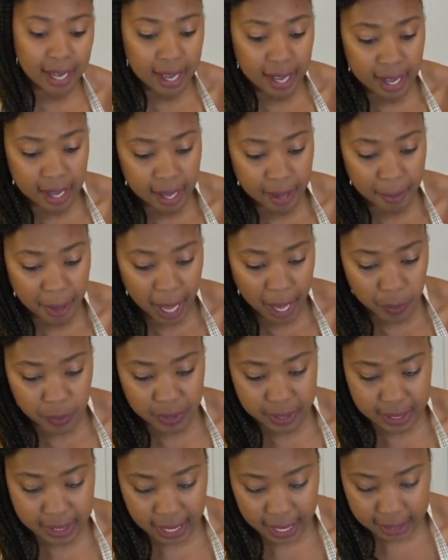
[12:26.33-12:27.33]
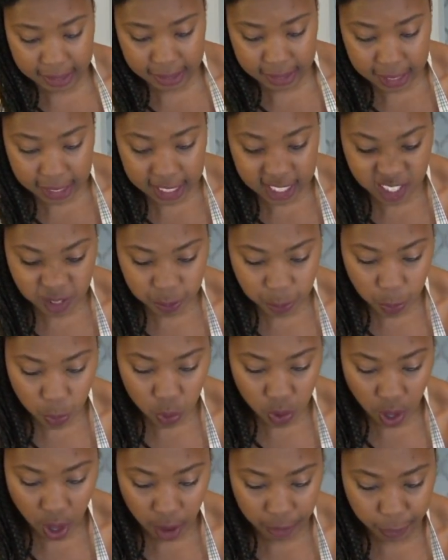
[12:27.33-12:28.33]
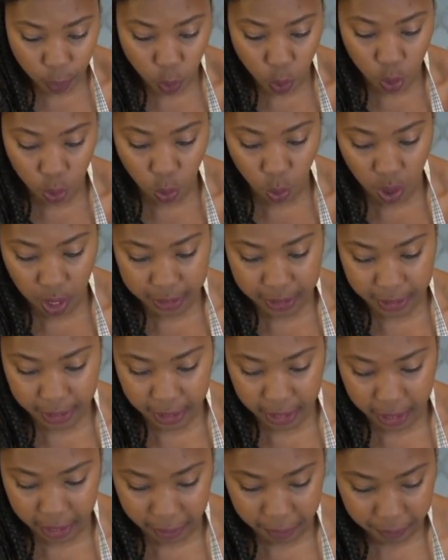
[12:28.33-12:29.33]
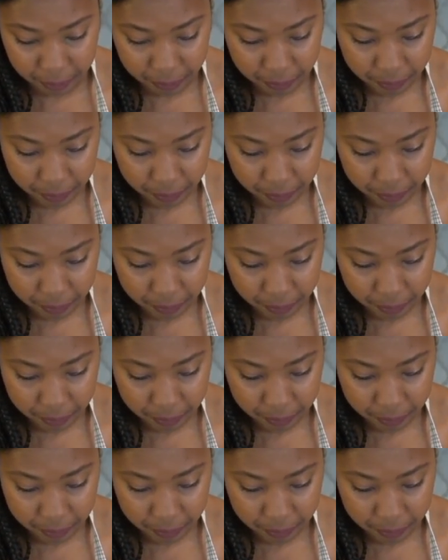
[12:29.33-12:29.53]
I would say a teaspoon of cold water here,